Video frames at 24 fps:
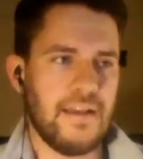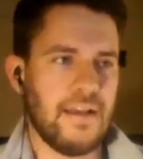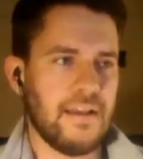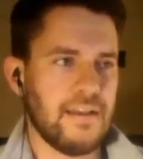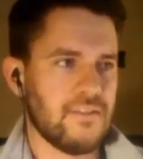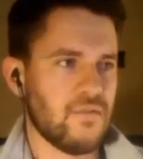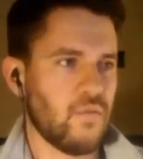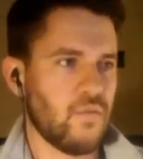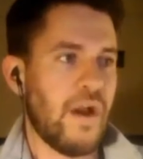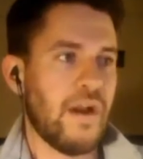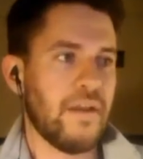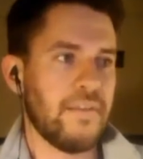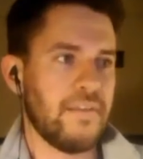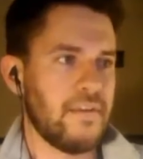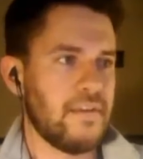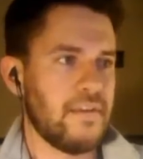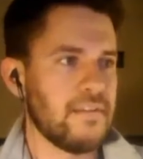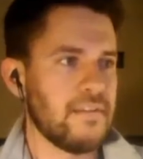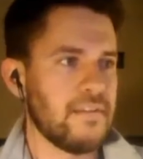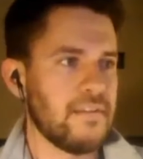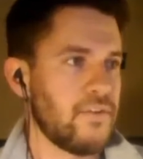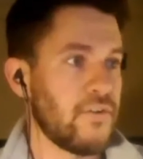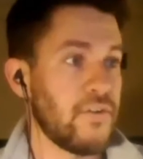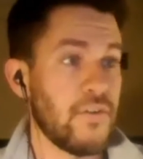I guess widely
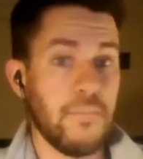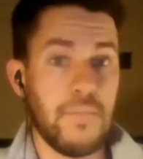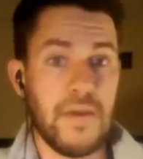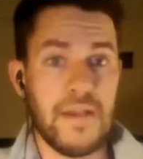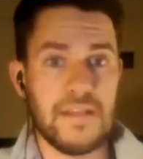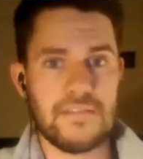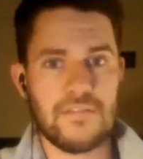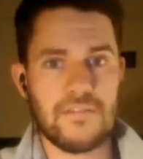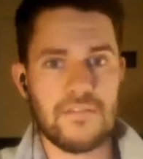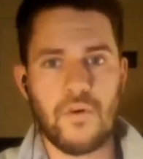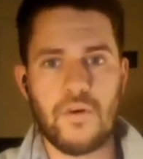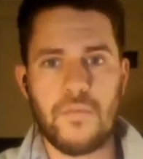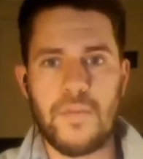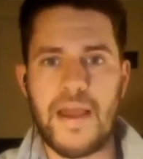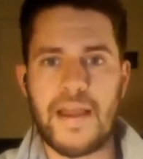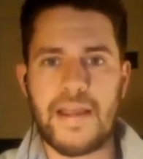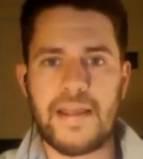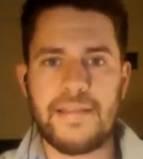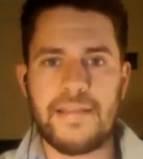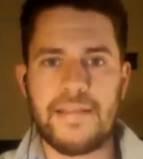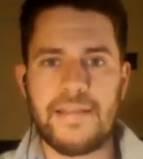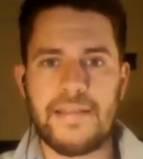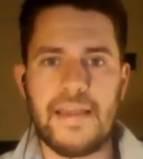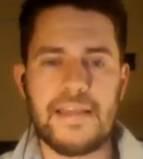considered the best quarterback
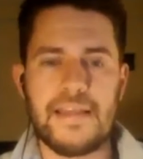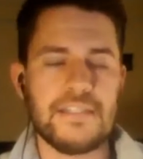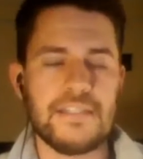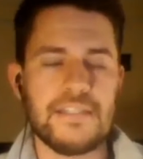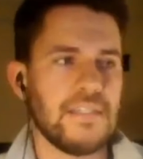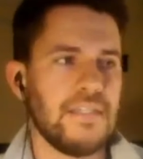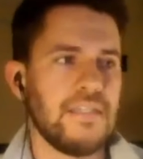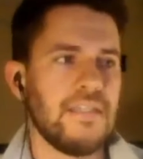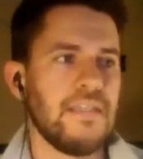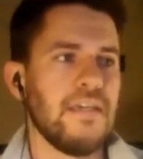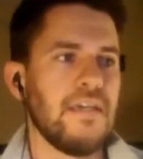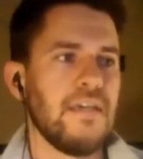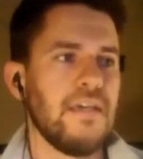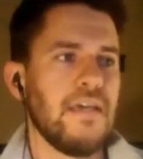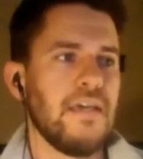in the nation,